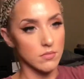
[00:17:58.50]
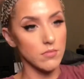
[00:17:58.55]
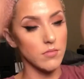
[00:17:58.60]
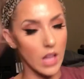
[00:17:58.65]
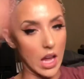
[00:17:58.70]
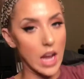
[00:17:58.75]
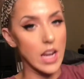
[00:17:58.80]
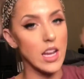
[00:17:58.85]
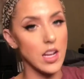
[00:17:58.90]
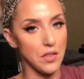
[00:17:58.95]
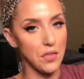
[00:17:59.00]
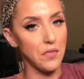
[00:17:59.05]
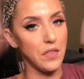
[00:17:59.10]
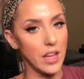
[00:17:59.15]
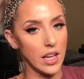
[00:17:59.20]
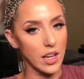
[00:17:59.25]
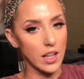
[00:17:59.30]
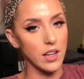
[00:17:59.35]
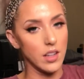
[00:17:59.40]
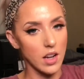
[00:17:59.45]
I need a
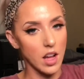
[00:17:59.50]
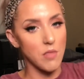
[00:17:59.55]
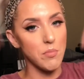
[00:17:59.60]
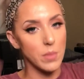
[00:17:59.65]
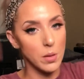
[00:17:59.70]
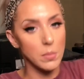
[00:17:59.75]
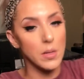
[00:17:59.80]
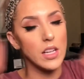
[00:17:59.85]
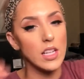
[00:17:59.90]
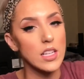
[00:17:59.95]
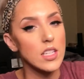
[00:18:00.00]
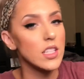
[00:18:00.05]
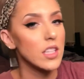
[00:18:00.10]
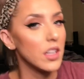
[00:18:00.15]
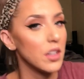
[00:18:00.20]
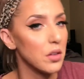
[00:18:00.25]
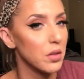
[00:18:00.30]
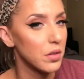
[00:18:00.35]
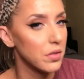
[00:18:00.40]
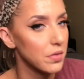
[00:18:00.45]
fan. I've been meaning to
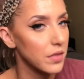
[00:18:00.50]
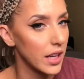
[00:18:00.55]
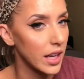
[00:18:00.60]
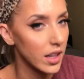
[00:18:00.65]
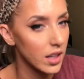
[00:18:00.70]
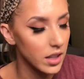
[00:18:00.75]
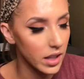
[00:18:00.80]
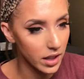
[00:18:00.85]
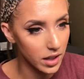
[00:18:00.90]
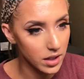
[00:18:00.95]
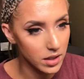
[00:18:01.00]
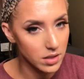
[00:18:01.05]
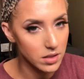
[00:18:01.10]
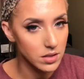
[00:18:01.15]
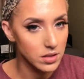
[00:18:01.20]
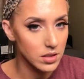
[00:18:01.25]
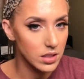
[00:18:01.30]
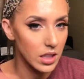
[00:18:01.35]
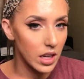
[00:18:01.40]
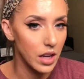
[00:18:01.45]
get a fan, like
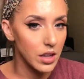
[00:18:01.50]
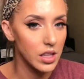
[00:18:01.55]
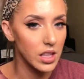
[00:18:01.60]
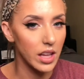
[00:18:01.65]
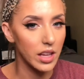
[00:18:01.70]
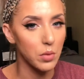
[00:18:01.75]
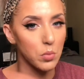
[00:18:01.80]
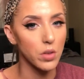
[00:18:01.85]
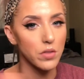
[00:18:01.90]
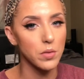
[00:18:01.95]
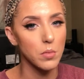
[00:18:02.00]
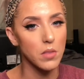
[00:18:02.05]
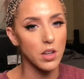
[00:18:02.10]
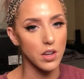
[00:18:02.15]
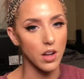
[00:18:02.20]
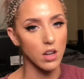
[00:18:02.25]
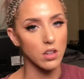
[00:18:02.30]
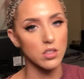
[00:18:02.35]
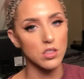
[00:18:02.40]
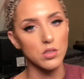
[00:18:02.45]
one from the
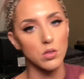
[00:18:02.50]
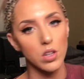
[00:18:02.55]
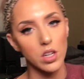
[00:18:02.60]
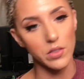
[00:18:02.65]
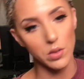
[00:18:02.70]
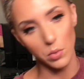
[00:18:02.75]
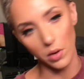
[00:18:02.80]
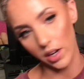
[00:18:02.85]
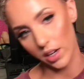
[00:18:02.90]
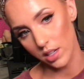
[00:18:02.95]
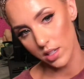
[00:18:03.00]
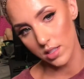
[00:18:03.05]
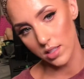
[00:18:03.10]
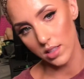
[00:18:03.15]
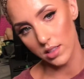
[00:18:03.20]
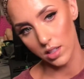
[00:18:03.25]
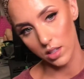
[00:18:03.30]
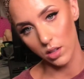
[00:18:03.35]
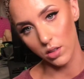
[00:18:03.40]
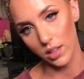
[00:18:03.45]
dollar store where I can just
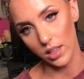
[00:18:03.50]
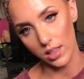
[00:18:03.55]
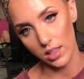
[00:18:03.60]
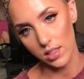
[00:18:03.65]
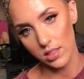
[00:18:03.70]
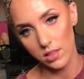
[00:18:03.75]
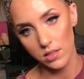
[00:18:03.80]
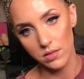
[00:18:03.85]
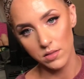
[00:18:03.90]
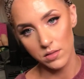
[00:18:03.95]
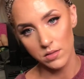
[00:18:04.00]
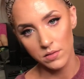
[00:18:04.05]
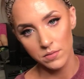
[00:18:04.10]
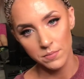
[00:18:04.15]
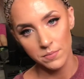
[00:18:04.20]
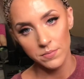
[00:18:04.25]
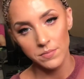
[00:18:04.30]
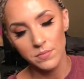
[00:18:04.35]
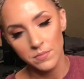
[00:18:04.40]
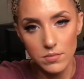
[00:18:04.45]
sit there and go like this.
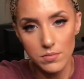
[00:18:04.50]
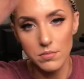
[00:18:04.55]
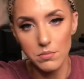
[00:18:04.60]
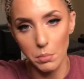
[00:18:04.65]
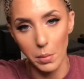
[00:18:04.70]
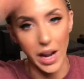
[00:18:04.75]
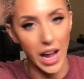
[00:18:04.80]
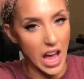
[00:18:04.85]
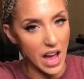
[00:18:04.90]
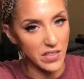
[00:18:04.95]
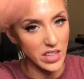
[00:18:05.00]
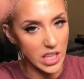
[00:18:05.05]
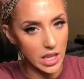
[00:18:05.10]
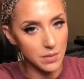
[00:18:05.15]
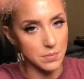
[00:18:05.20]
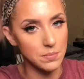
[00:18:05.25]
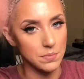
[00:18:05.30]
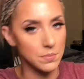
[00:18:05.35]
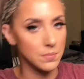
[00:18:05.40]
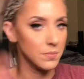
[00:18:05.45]
But I haven't yet.
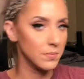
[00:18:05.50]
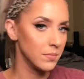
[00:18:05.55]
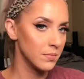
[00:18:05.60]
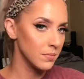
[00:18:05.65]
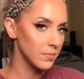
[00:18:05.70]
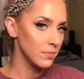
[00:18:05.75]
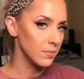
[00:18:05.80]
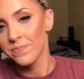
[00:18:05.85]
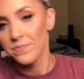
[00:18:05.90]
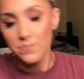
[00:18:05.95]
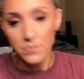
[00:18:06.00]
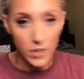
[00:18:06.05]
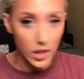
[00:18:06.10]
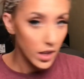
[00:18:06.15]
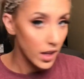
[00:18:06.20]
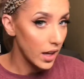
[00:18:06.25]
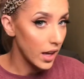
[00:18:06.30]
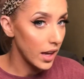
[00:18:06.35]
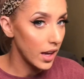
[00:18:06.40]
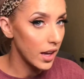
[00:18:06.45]

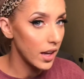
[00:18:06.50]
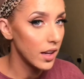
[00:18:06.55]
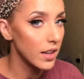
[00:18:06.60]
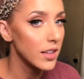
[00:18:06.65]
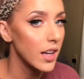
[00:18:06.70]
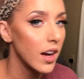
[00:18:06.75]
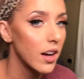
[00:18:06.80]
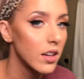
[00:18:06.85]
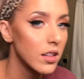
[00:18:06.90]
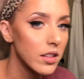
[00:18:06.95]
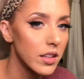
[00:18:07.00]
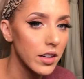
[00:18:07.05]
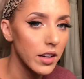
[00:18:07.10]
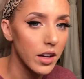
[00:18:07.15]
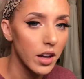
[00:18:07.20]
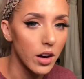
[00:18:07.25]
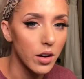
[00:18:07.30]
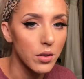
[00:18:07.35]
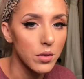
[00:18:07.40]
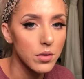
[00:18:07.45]
And yeah, there you
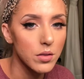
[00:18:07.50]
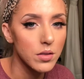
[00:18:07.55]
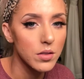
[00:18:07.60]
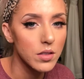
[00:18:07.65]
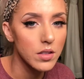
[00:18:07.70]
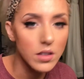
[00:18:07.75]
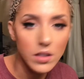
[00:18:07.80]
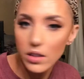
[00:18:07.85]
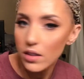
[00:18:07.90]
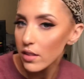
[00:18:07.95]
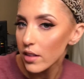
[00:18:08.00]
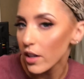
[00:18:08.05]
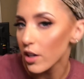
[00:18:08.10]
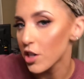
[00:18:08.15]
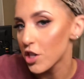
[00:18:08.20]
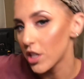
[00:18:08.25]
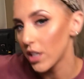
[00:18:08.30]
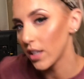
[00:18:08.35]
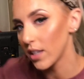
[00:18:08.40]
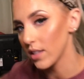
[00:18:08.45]
go. There
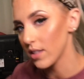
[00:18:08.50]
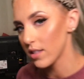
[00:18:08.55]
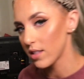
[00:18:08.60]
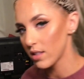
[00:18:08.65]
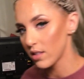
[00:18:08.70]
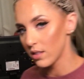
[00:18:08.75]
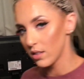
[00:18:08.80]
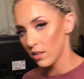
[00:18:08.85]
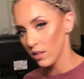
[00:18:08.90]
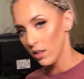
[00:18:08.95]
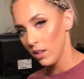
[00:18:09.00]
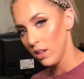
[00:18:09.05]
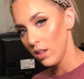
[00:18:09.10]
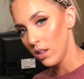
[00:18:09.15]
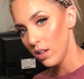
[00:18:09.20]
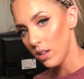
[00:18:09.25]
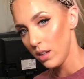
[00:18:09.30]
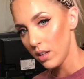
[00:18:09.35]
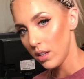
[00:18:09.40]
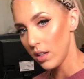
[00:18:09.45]
she is.
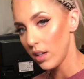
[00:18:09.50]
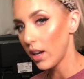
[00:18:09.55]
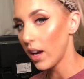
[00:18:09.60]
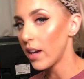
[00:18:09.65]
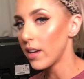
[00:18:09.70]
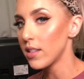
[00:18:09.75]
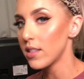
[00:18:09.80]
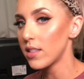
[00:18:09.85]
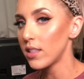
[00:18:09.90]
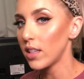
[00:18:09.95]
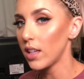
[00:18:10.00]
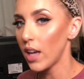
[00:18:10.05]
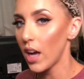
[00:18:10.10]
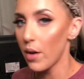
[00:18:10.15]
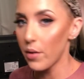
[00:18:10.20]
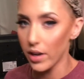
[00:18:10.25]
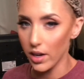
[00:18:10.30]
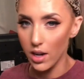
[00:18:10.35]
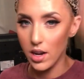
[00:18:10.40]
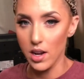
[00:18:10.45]
You can kind of see how
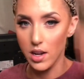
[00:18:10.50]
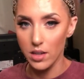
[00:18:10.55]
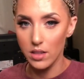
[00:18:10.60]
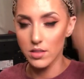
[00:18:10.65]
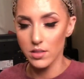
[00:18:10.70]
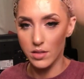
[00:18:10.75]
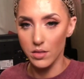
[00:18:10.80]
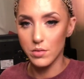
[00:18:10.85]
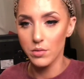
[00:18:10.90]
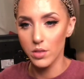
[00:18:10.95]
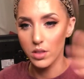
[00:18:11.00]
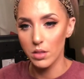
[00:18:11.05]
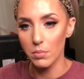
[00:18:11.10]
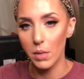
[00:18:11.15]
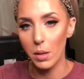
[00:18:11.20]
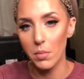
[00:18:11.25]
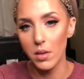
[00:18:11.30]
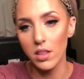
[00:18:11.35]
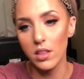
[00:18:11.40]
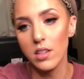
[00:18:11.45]
I got with
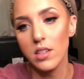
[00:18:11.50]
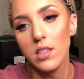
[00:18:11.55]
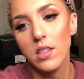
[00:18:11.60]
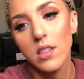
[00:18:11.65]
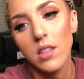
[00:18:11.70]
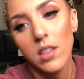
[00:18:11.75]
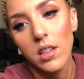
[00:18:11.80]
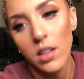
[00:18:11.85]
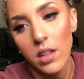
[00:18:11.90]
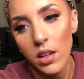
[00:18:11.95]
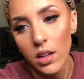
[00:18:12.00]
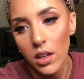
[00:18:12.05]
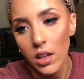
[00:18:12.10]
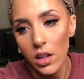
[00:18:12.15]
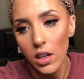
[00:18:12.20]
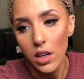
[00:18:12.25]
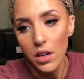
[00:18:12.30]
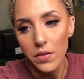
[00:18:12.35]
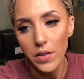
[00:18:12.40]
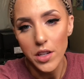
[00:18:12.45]
maybe if
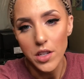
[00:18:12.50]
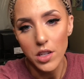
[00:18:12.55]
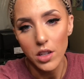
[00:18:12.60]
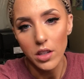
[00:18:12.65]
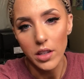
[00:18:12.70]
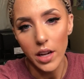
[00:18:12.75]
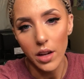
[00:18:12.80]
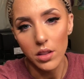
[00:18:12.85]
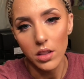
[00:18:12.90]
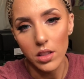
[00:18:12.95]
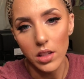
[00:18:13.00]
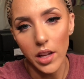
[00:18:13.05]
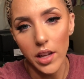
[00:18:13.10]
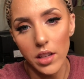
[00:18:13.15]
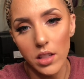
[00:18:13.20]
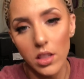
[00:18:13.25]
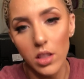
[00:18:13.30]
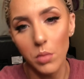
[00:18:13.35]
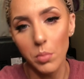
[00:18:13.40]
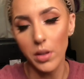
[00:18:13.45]
I turn down the light a
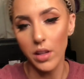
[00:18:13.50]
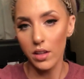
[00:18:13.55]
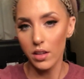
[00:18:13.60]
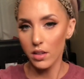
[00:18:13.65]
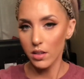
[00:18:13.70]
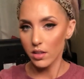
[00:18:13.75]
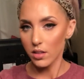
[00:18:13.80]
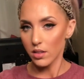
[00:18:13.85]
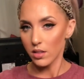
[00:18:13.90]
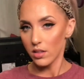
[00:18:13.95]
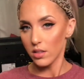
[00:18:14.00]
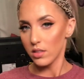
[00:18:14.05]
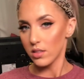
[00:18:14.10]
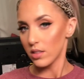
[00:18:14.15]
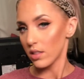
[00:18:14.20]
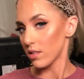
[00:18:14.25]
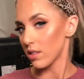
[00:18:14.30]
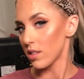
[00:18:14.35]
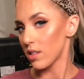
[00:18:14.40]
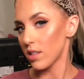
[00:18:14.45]
little bit.
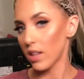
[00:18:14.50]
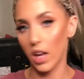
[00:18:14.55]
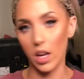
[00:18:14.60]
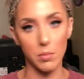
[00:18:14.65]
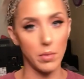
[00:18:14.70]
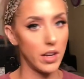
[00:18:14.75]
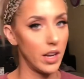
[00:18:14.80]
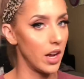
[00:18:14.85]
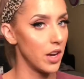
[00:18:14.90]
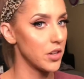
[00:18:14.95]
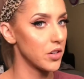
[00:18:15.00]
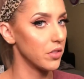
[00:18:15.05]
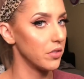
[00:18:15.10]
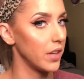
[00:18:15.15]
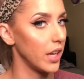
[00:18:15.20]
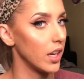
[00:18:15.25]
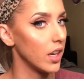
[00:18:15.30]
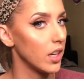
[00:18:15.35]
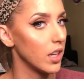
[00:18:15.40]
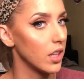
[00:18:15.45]
This is just kind of my natural
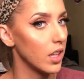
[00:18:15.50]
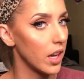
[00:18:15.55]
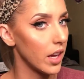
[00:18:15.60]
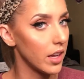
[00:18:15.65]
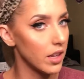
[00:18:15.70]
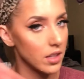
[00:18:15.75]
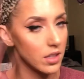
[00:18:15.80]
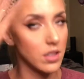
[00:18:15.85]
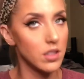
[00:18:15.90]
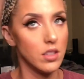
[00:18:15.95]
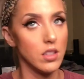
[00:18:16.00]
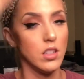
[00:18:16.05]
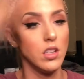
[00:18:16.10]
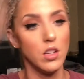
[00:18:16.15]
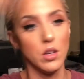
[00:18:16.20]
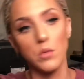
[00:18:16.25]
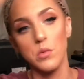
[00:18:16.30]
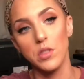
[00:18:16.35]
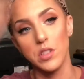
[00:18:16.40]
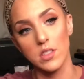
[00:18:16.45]
vanity light,
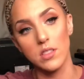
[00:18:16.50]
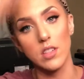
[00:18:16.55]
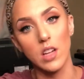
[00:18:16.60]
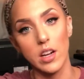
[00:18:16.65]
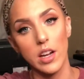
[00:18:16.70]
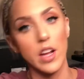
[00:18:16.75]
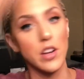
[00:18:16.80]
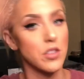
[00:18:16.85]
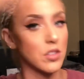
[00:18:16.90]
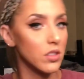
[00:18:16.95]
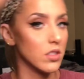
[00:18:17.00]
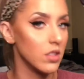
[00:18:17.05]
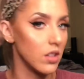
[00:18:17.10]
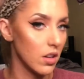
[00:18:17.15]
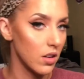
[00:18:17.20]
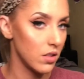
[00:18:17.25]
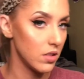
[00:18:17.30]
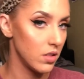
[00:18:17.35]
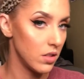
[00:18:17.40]
which is not natural at all.